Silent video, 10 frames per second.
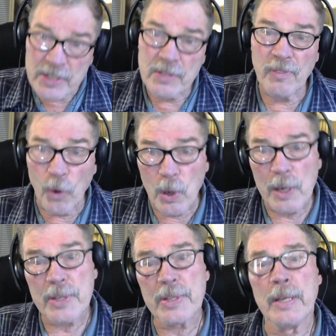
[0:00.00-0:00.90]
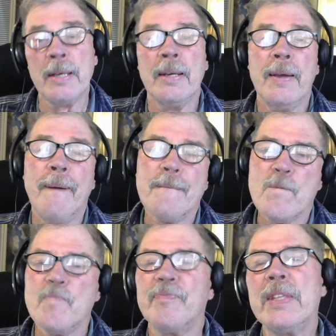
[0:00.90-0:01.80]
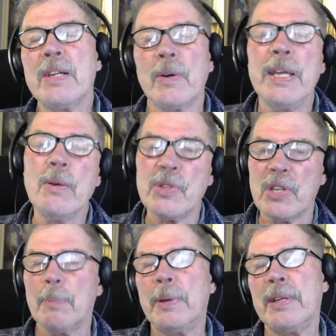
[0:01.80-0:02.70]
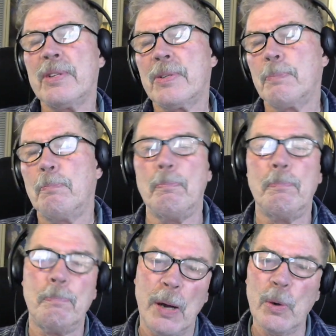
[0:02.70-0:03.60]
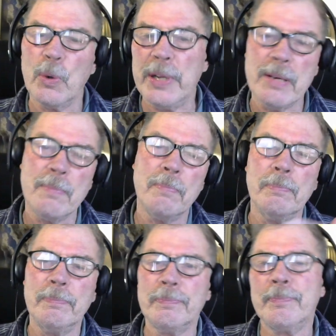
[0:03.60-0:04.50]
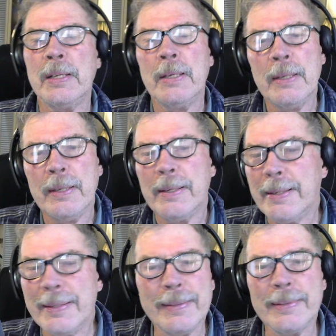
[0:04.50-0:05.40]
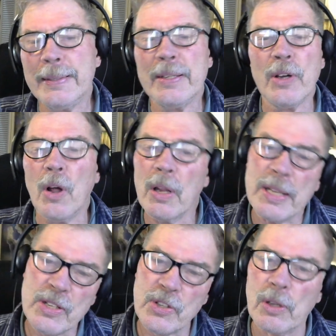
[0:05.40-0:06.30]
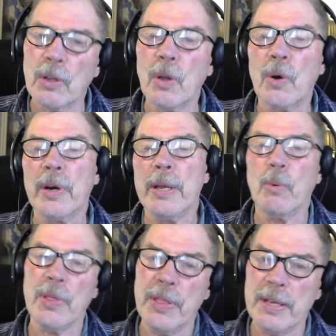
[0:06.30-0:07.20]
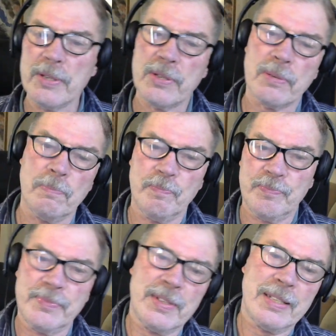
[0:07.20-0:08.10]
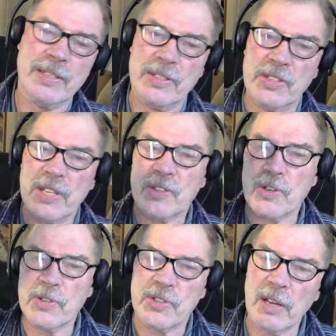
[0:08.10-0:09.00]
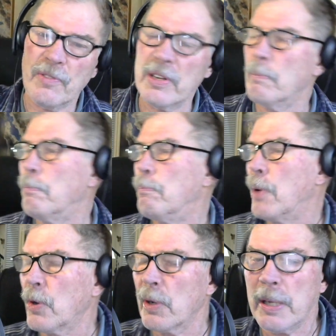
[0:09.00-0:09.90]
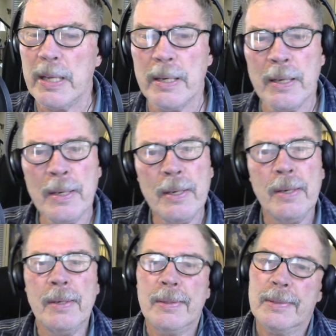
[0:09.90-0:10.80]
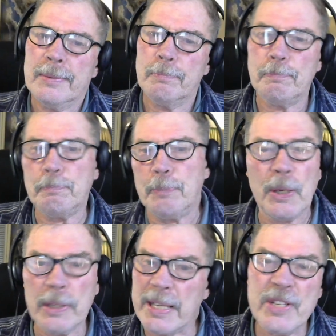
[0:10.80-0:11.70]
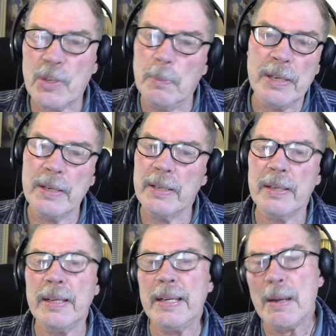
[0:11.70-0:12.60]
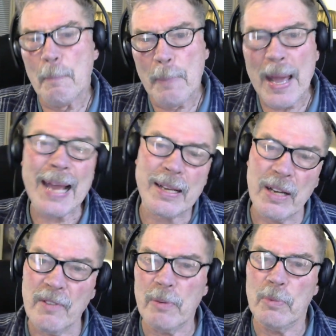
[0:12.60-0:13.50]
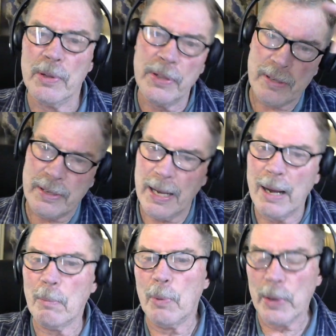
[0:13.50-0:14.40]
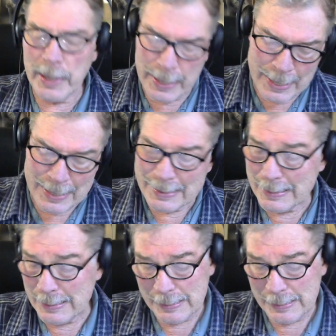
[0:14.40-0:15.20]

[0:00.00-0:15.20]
force, he was up at his podium in all his glory with these 6 or 7 burly policemen in back of him with their cowboy hats